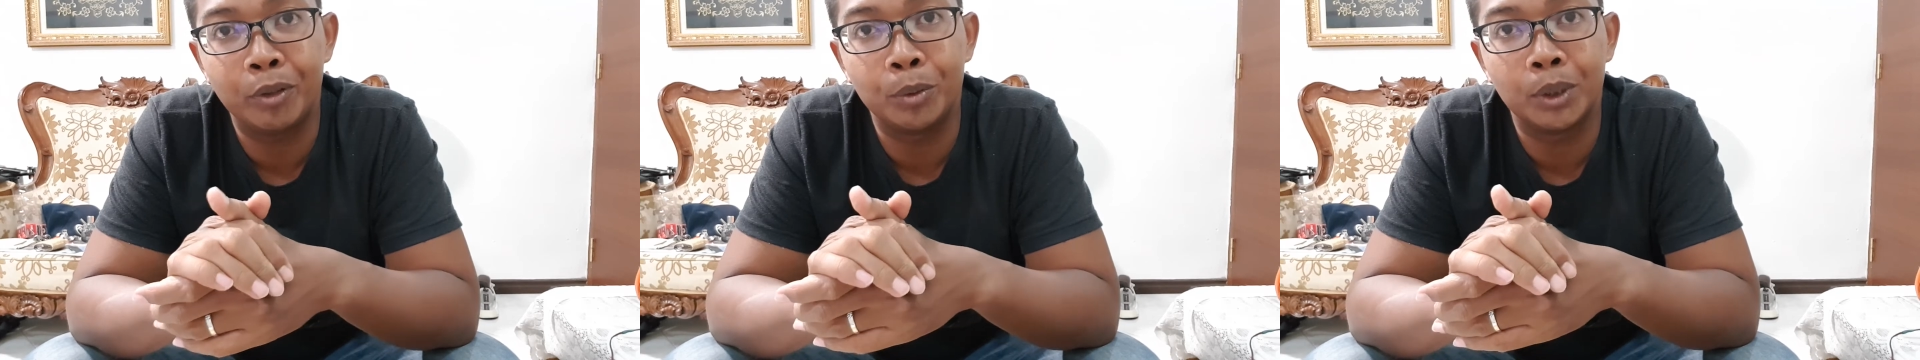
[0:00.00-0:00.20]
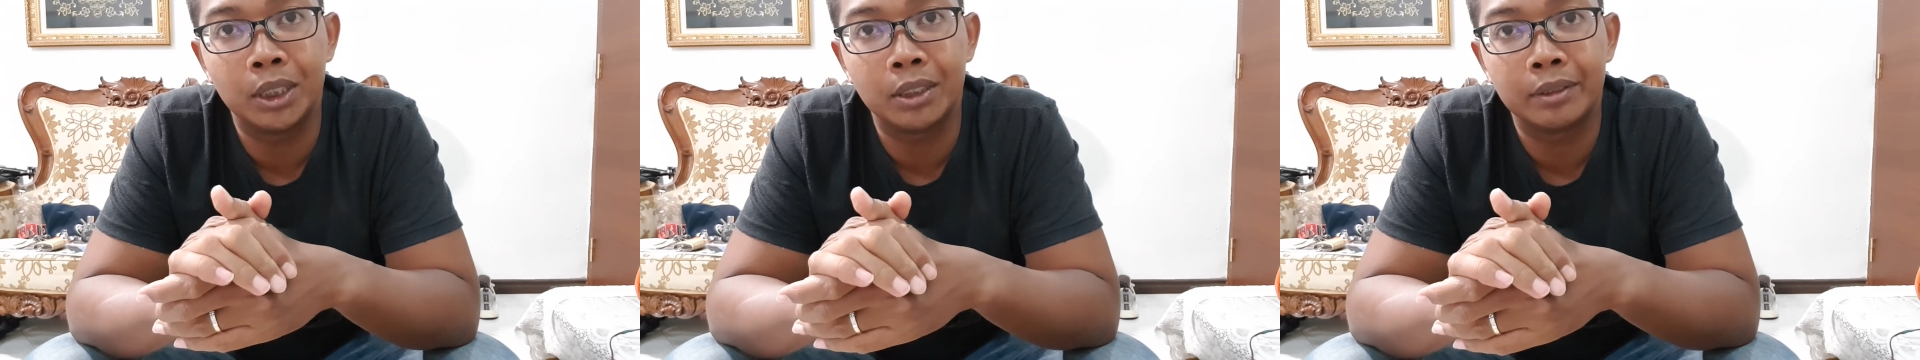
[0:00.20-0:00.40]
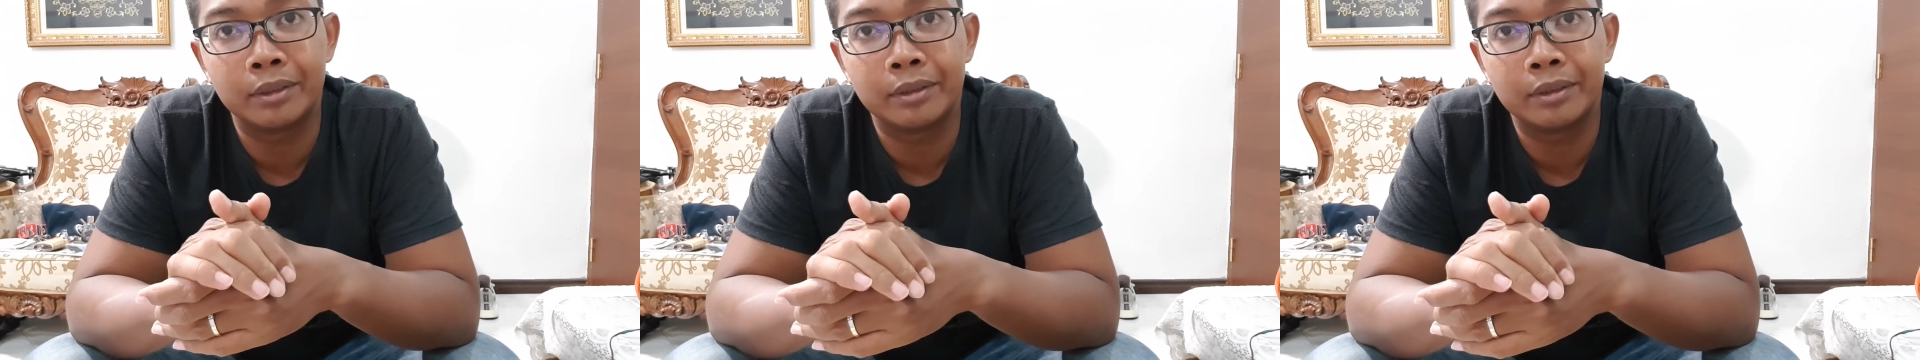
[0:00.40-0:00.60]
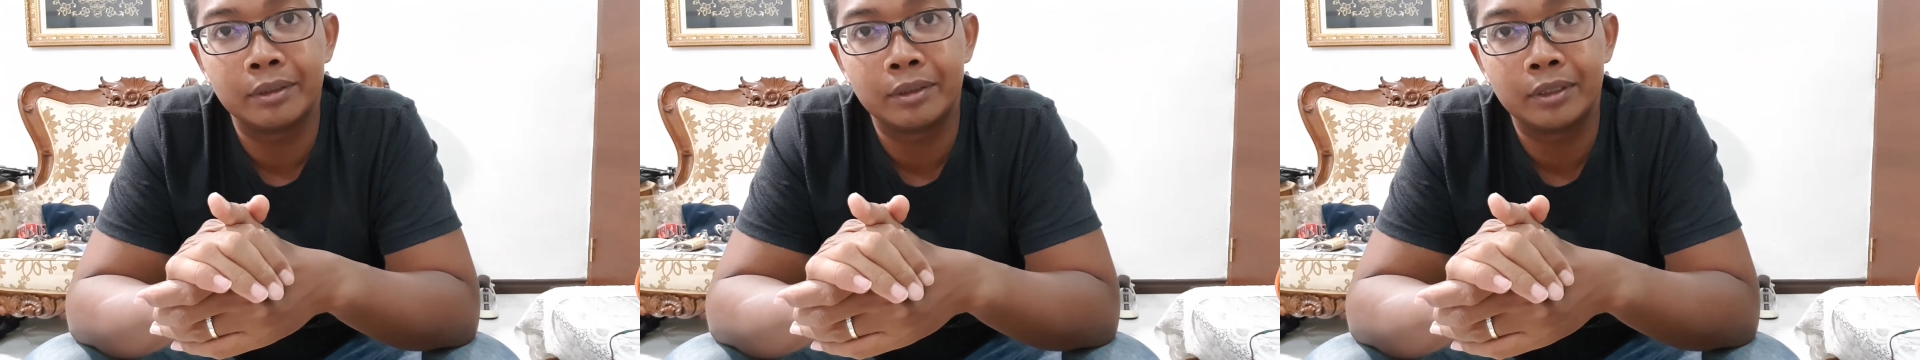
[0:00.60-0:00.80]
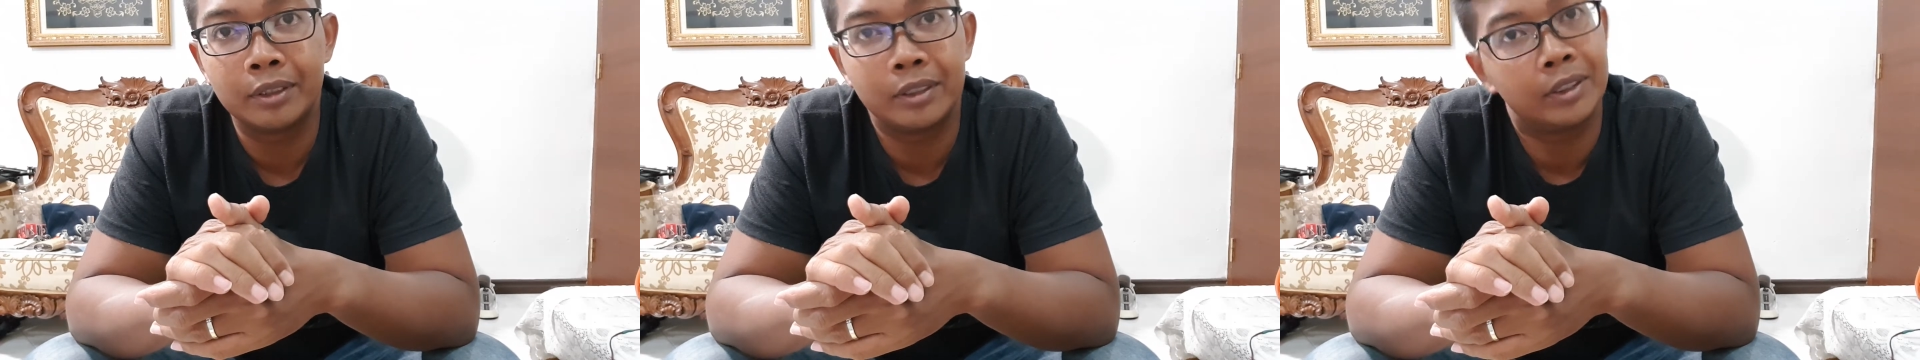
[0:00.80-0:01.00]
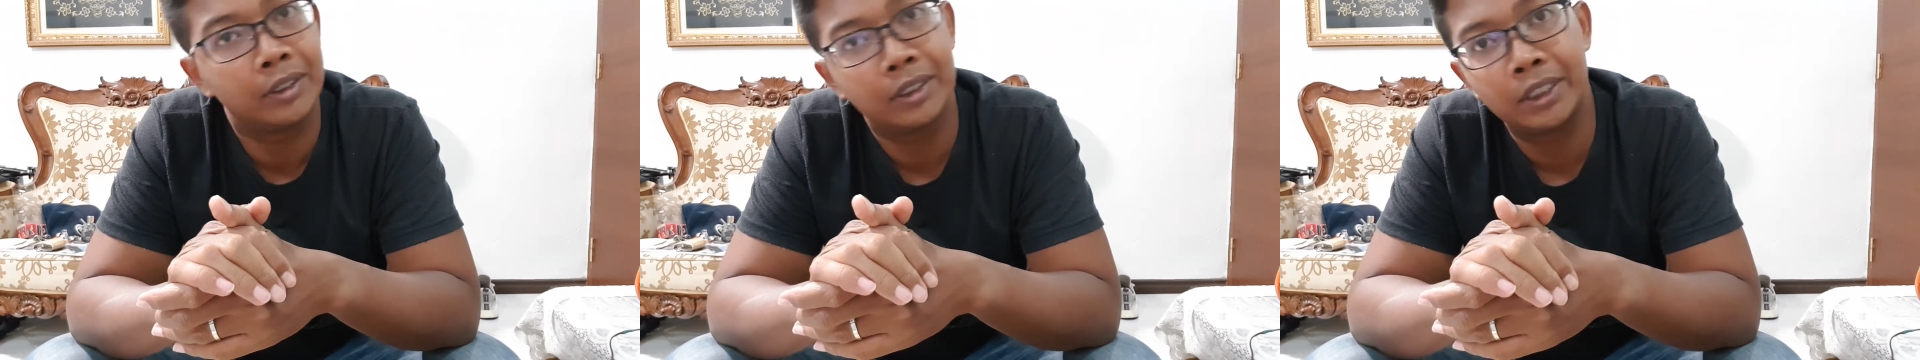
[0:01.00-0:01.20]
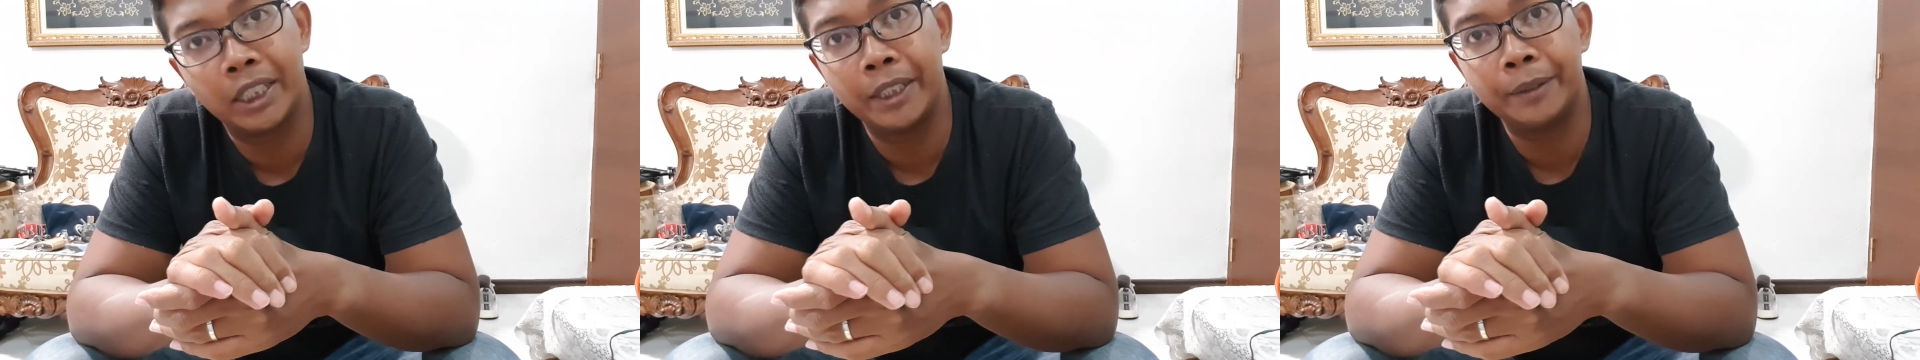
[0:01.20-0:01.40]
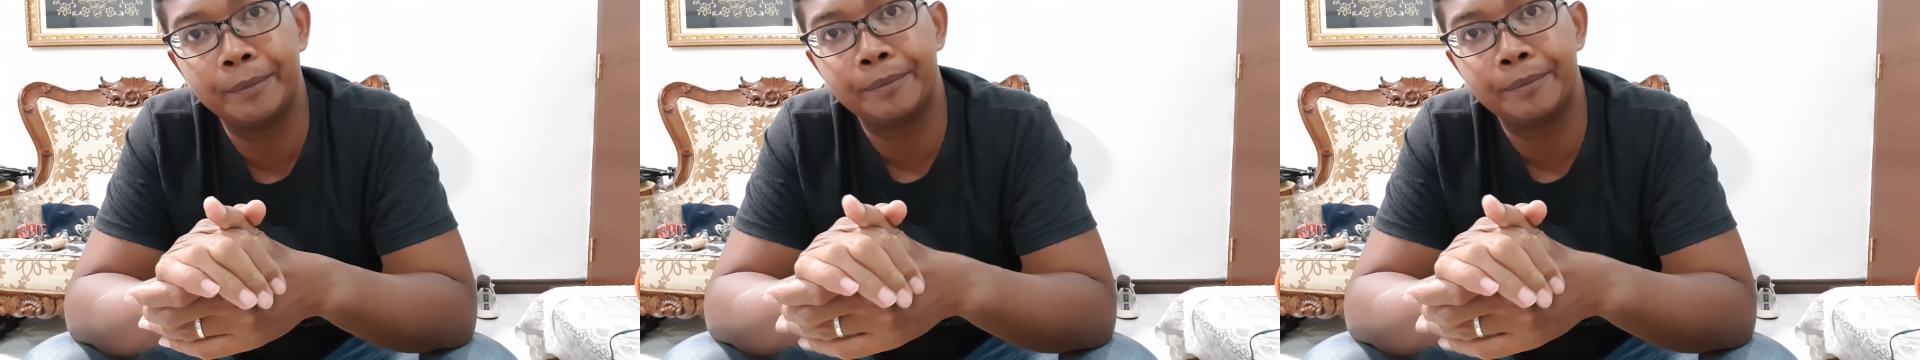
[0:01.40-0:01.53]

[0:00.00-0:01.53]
world. Okay.